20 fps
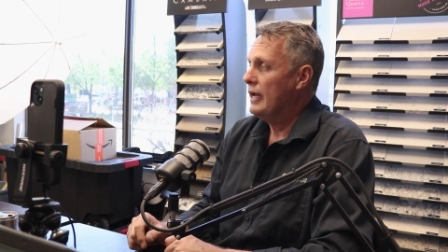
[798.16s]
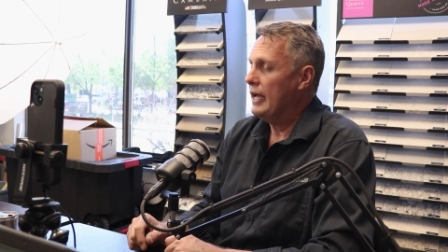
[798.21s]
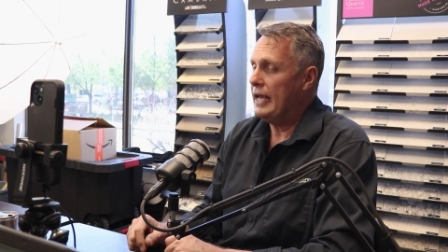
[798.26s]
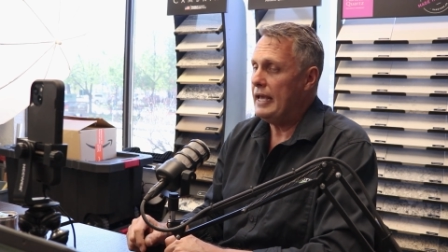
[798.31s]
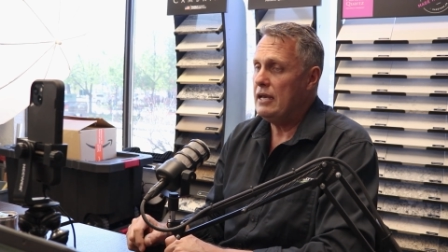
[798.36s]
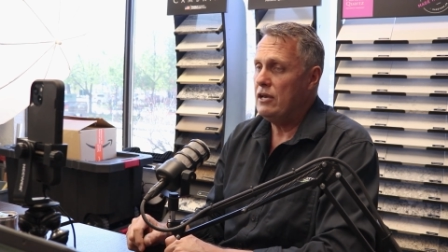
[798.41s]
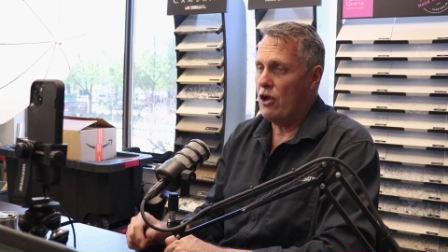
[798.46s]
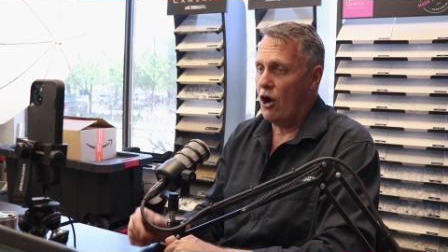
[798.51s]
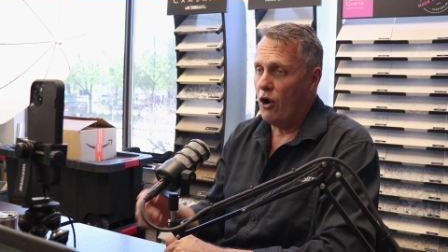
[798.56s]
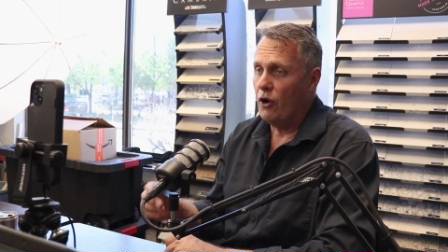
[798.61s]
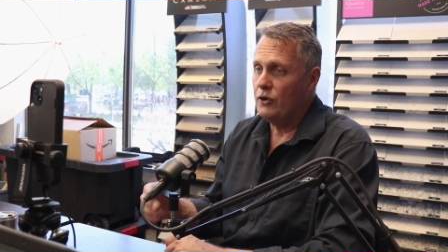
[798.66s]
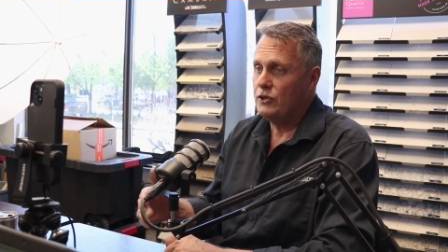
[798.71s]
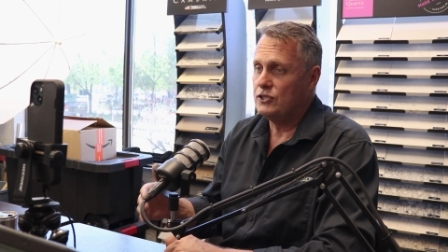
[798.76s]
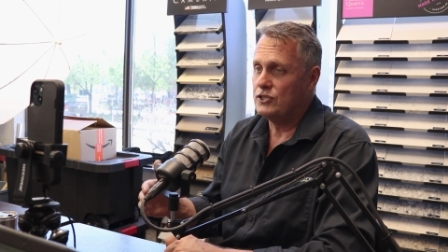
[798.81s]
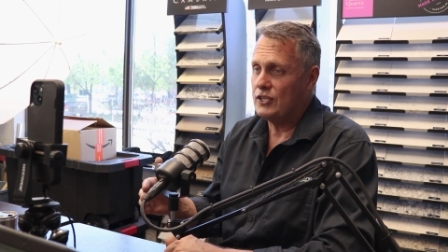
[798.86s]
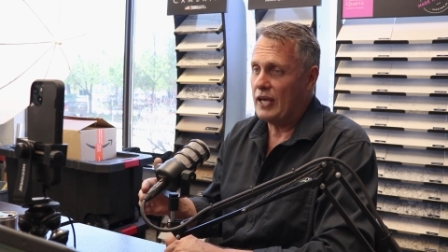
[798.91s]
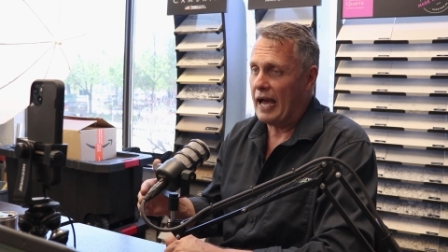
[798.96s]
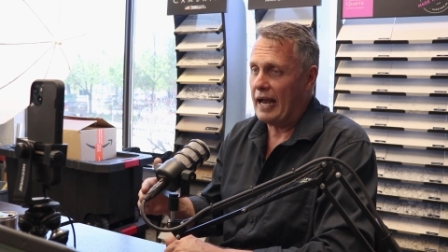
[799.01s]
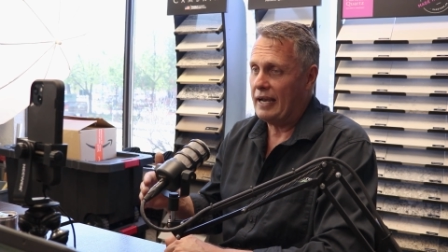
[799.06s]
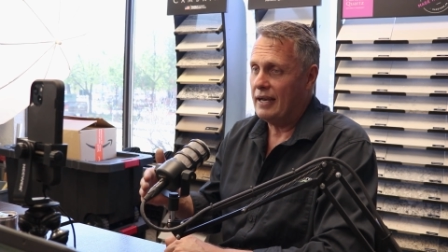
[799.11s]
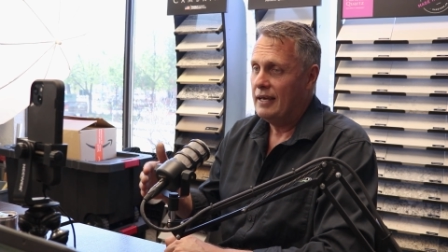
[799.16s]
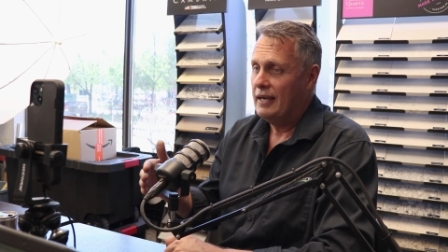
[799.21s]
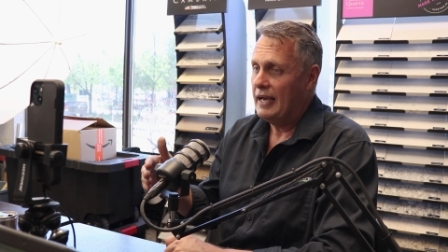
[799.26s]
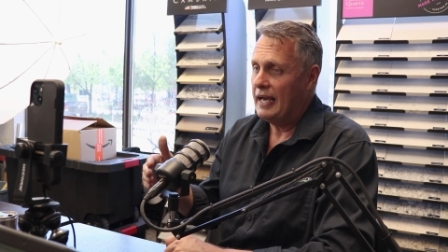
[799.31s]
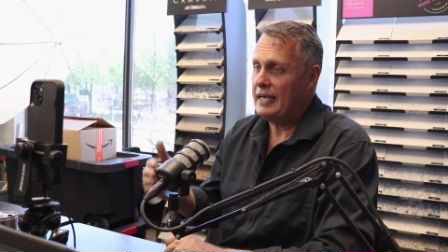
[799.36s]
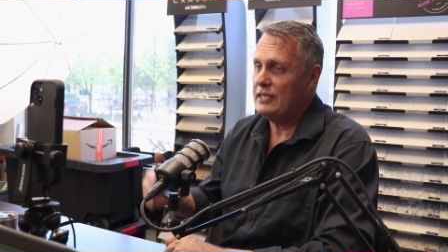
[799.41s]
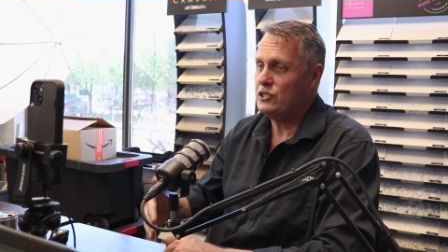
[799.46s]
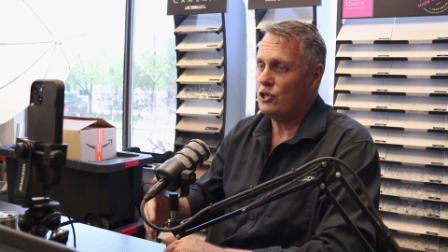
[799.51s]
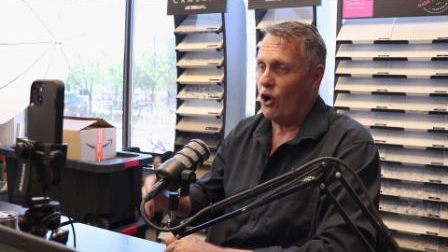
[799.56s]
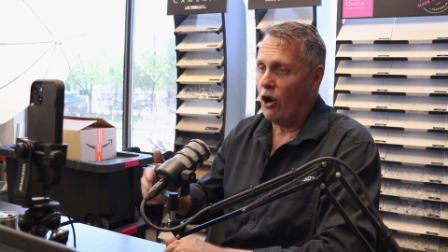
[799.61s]
he knows that
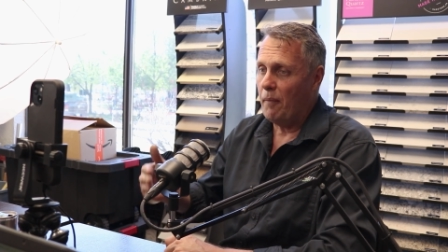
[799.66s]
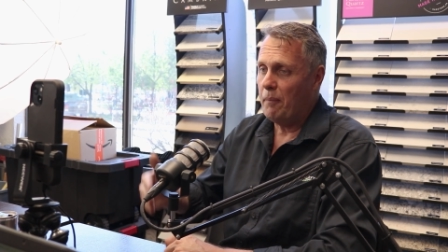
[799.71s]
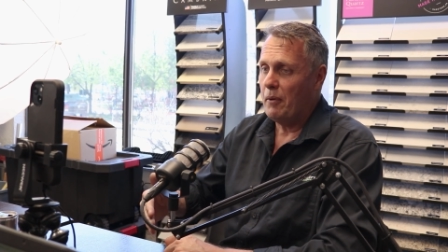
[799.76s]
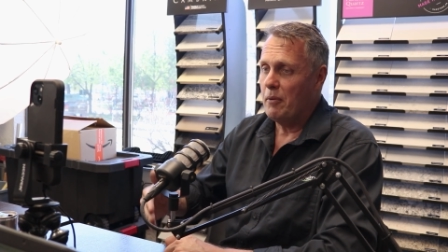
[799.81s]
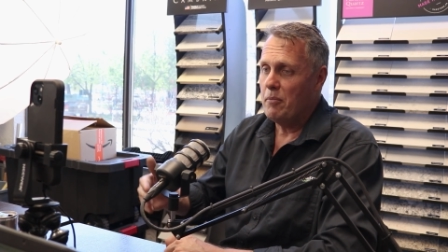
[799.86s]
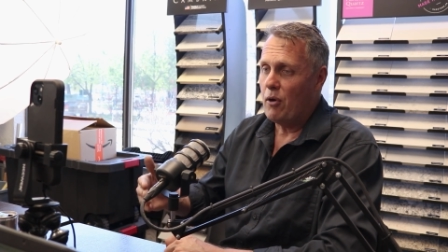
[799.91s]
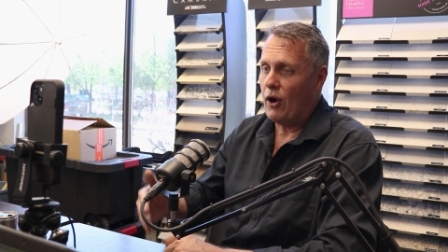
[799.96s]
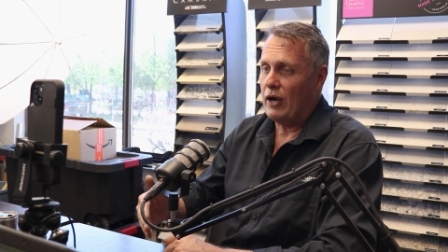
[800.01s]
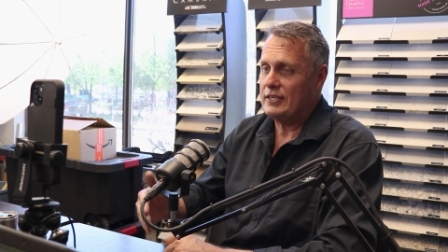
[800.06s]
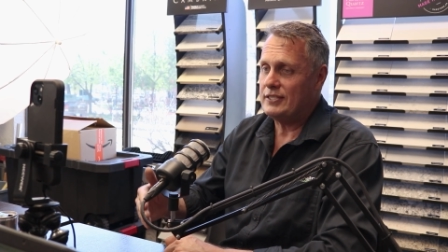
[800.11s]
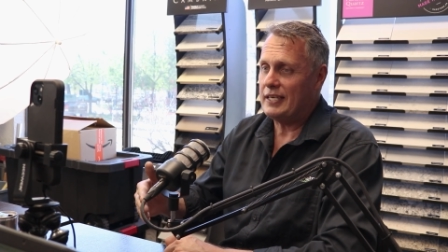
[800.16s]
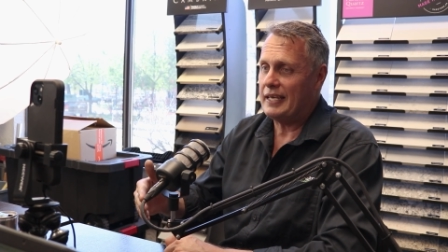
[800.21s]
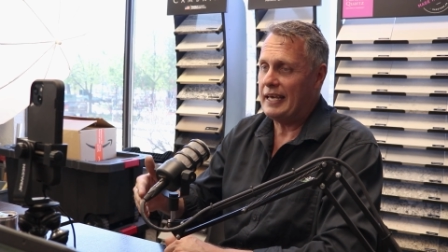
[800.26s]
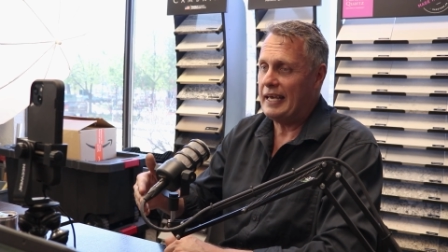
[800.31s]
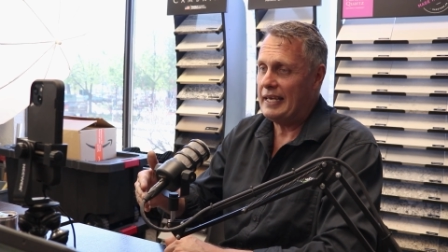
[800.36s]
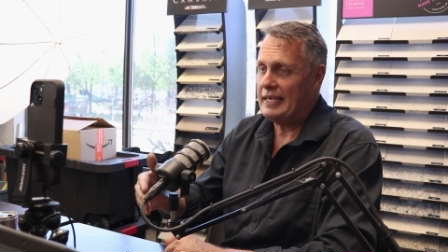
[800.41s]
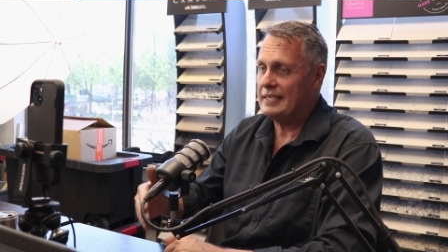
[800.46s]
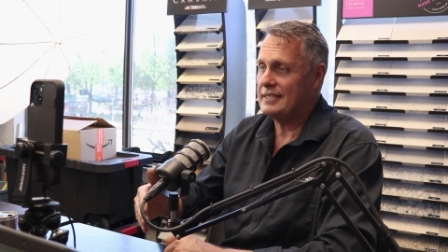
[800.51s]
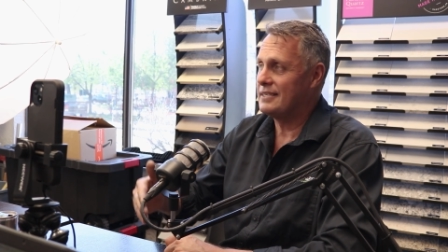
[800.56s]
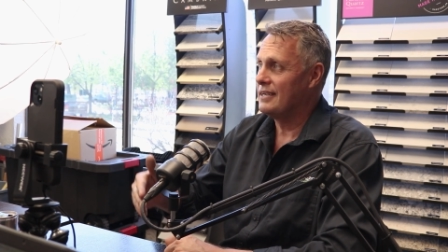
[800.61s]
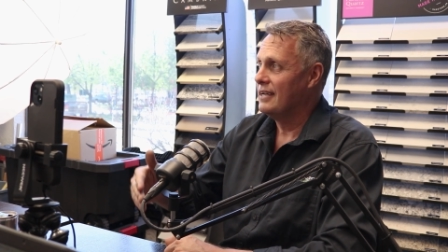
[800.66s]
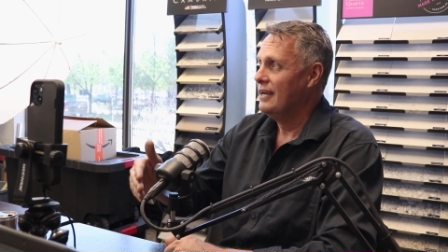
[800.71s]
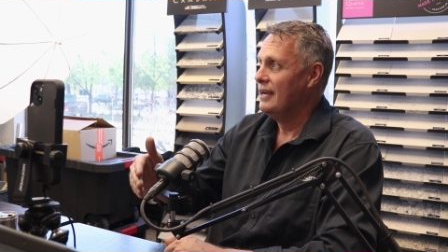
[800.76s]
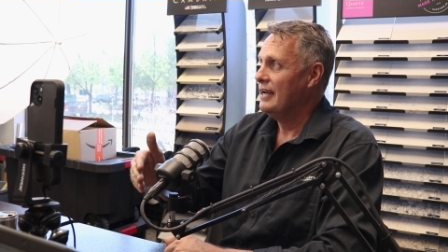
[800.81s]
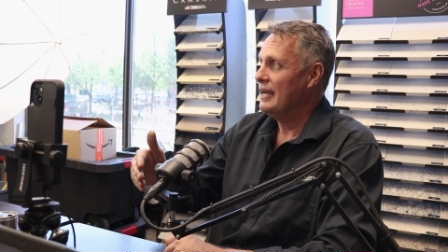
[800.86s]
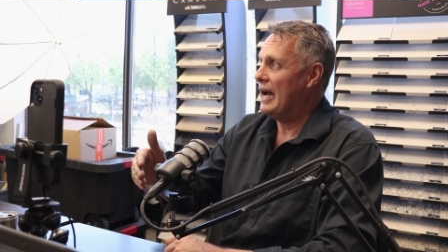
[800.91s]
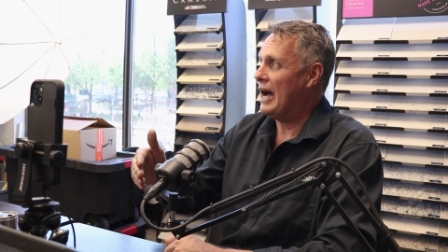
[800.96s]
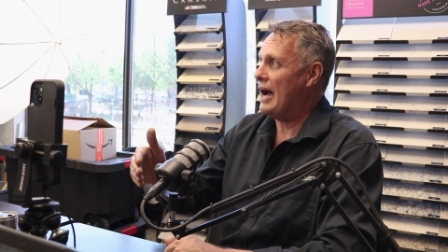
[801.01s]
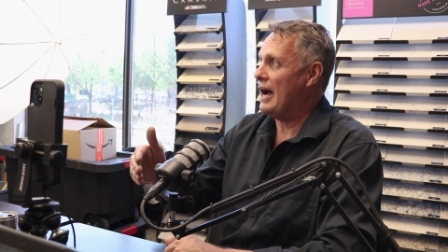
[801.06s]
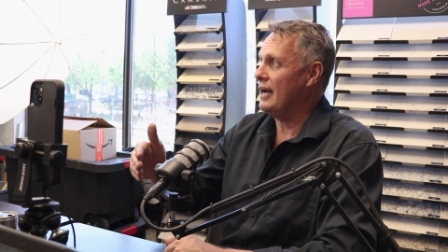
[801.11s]
he's compromising his
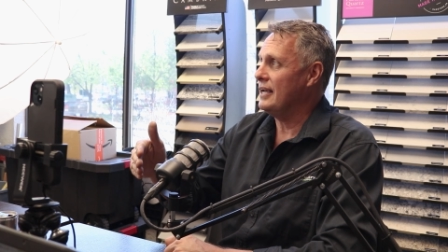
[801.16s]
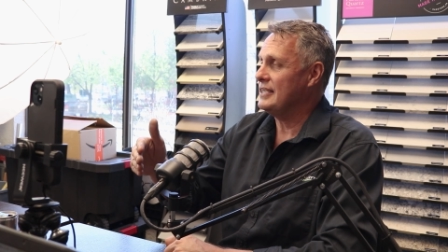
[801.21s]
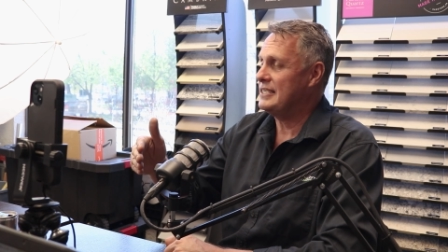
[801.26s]
uh,